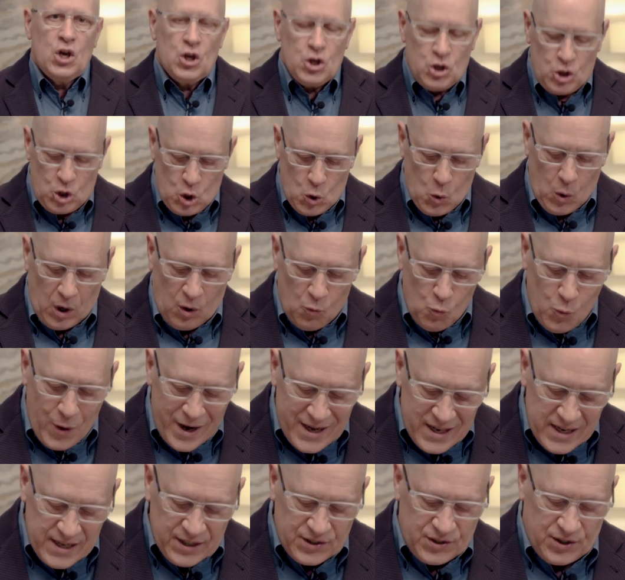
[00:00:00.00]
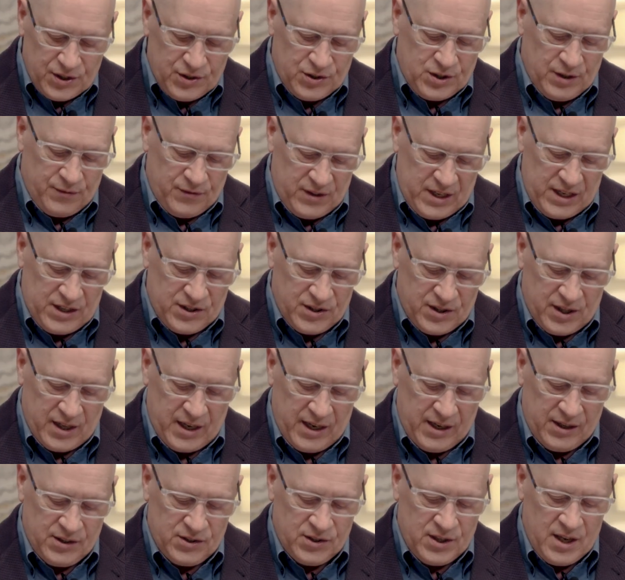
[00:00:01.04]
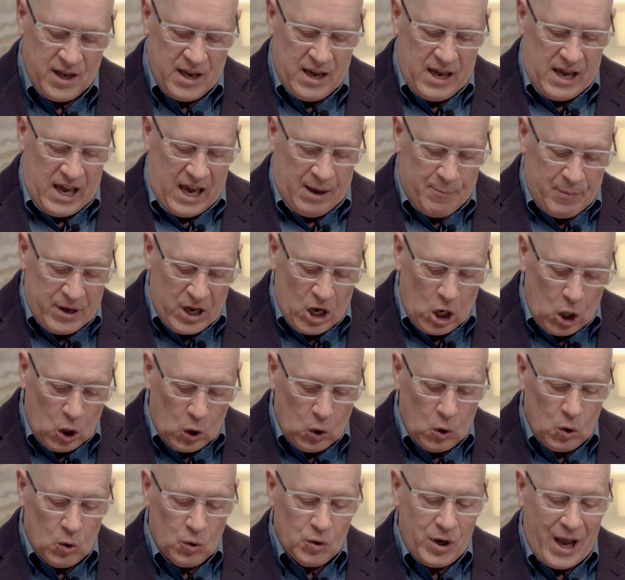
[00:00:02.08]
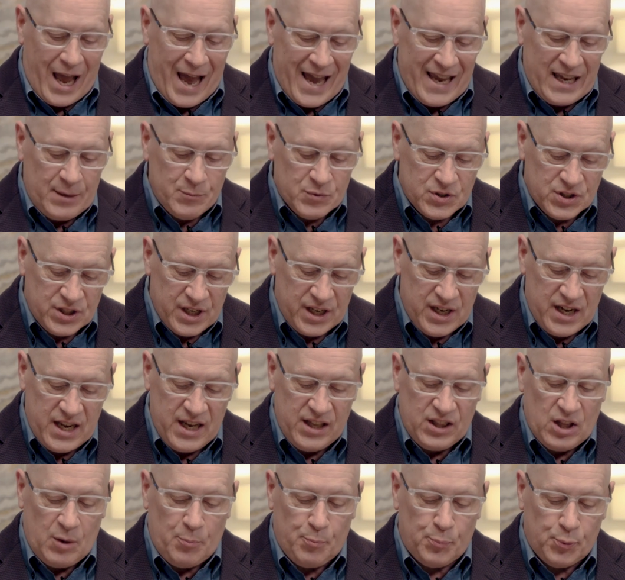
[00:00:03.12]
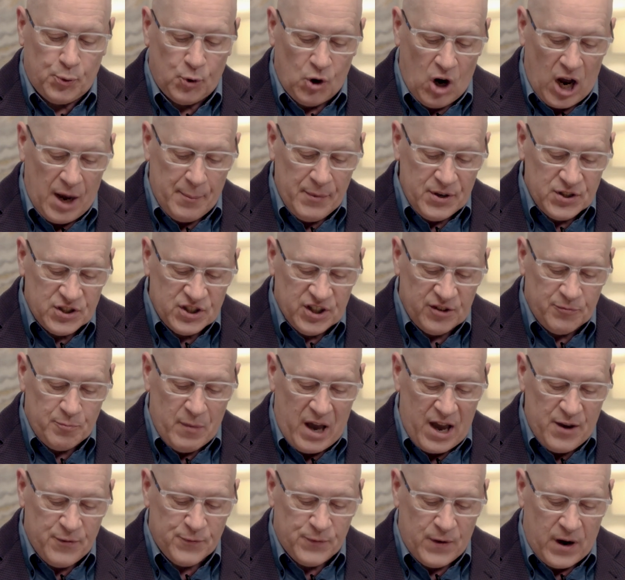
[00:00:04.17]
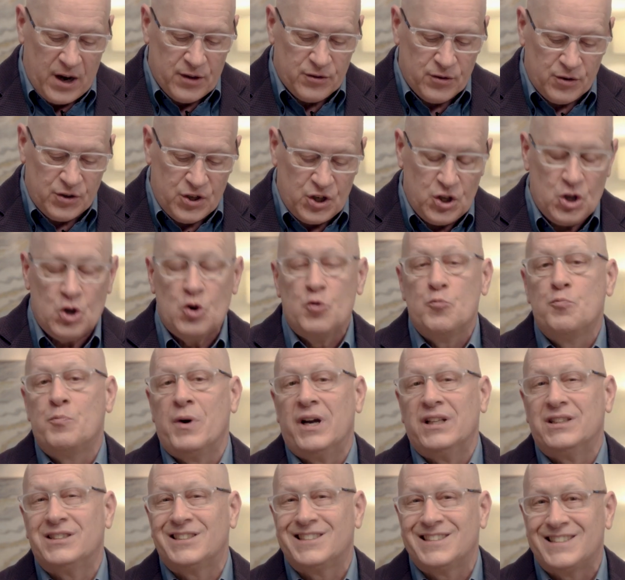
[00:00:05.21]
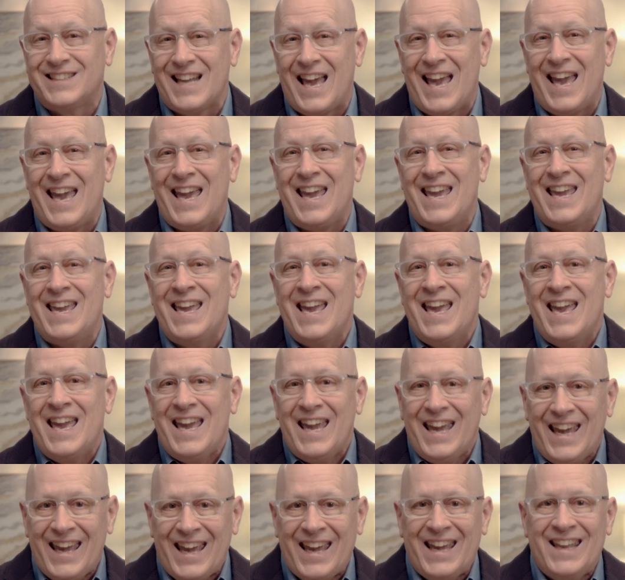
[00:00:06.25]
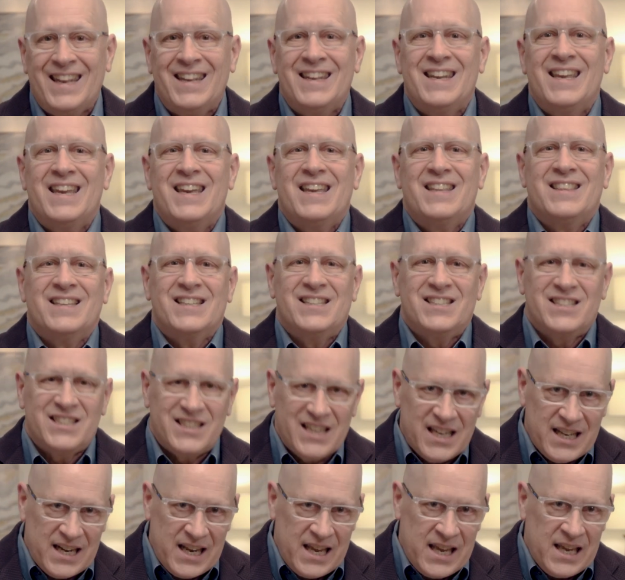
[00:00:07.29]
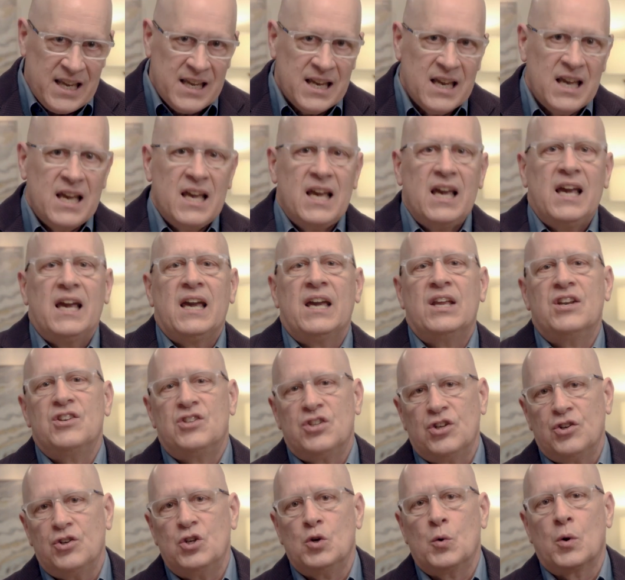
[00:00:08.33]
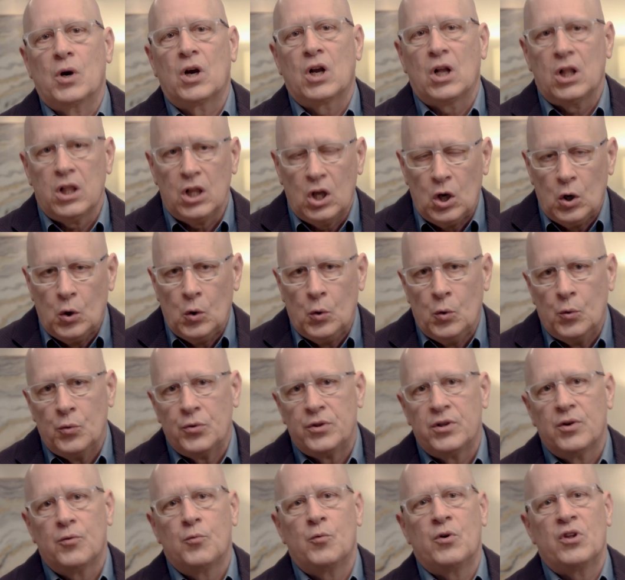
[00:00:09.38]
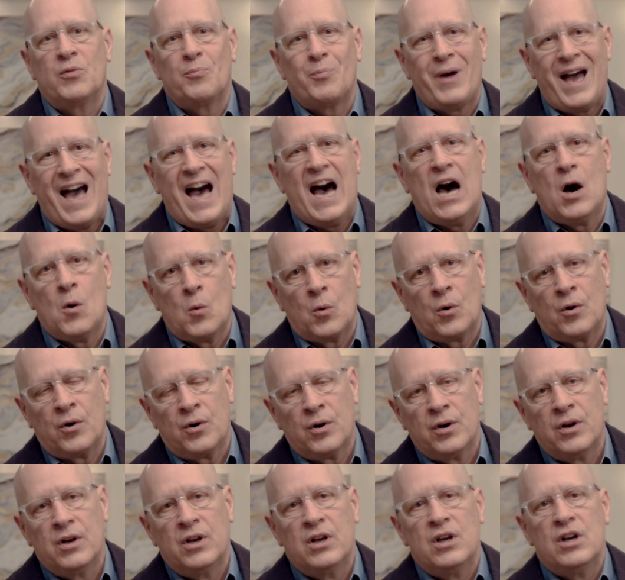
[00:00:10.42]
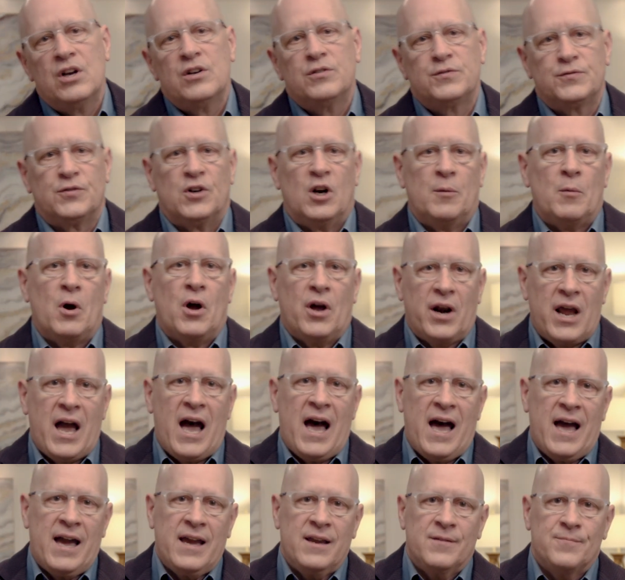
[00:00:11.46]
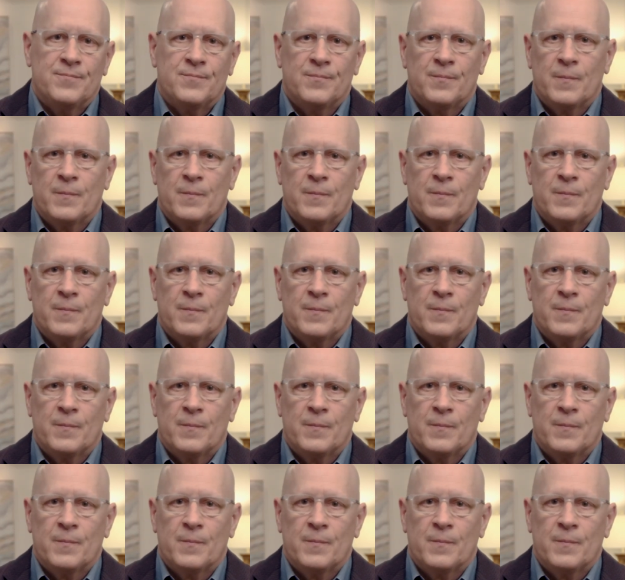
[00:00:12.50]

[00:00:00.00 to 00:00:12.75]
You are witnesses of these things. And behold, I am sending the promise of my Father to you, but stay in the city until you are clothed with power from on high.